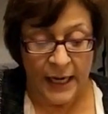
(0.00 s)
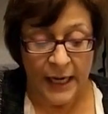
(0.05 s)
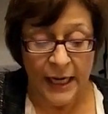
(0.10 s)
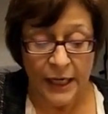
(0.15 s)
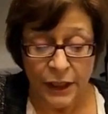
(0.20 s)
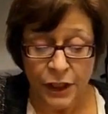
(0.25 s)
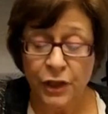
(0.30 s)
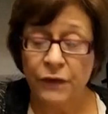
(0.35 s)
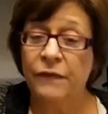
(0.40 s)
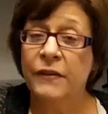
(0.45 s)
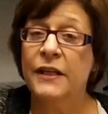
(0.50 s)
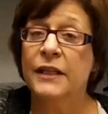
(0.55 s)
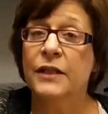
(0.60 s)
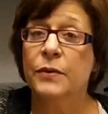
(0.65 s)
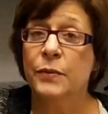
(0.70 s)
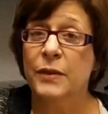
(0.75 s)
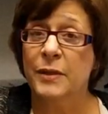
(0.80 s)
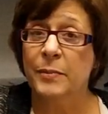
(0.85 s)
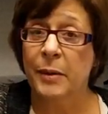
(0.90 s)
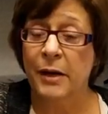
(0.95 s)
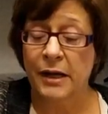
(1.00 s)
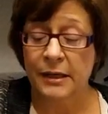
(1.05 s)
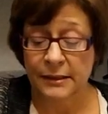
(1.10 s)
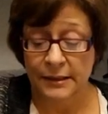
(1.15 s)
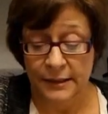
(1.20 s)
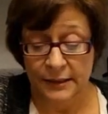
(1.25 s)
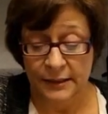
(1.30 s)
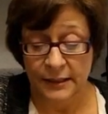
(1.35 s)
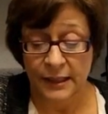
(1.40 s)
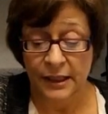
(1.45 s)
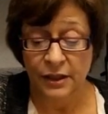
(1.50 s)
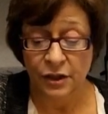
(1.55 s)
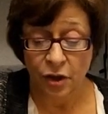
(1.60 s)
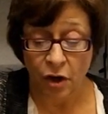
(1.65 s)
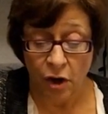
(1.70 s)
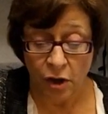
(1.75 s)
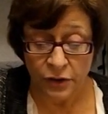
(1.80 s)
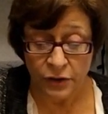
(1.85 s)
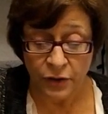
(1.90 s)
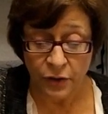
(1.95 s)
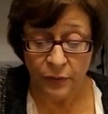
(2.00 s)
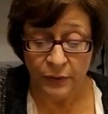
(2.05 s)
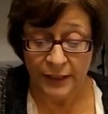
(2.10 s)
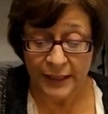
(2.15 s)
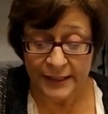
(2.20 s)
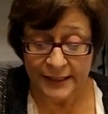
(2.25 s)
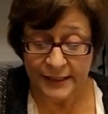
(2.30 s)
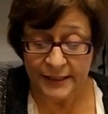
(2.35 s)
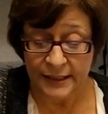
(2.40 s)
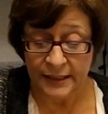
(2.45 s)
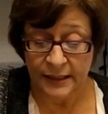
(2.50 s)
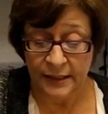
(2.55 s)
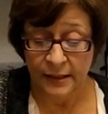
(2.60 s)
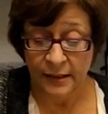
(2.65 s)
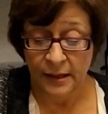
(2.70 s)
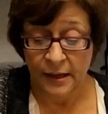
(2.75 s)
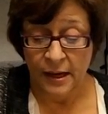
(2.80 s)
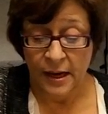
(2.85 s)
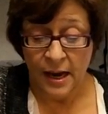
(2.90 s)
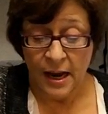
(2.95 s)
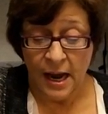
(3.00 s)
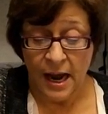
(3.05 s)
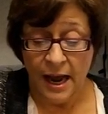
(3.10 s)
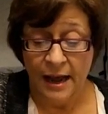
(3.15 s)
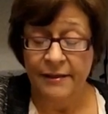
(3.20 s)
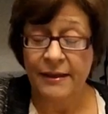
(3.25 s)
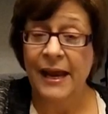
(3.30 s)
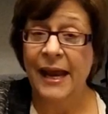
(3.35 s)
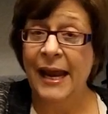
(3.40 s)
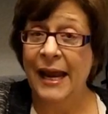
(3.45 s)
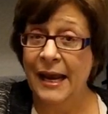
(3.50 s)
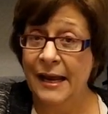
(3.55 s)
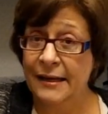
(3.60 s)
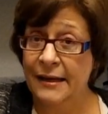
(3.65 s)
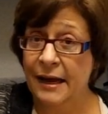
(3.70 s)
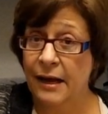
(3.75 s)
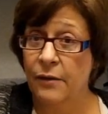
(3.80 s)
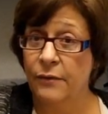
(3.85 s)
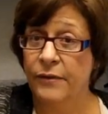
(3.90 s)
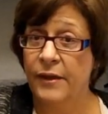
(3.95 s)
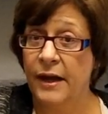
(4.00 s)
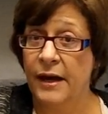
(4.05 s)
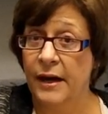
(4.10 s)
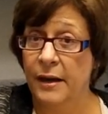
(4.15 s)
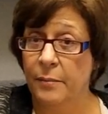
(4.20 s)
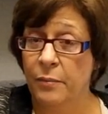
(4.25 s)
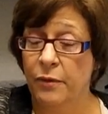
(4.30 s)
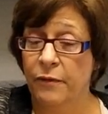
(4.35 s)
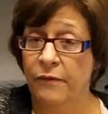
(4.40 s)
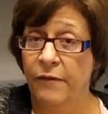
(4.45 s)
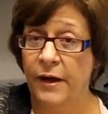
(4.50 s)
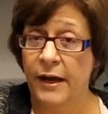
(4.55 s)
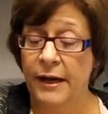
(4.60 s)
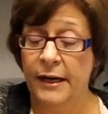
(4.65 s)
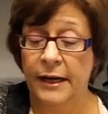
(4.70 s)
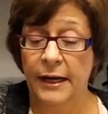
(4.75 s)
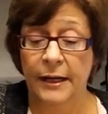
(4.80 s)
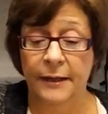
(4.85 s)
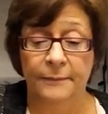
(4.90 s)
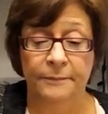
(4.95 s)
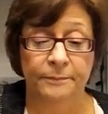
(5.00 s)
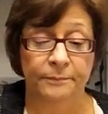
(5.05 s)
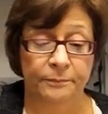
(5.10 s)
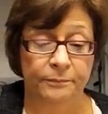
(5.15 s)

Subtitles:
Each of these responses is also listed on the handout that I'm providing.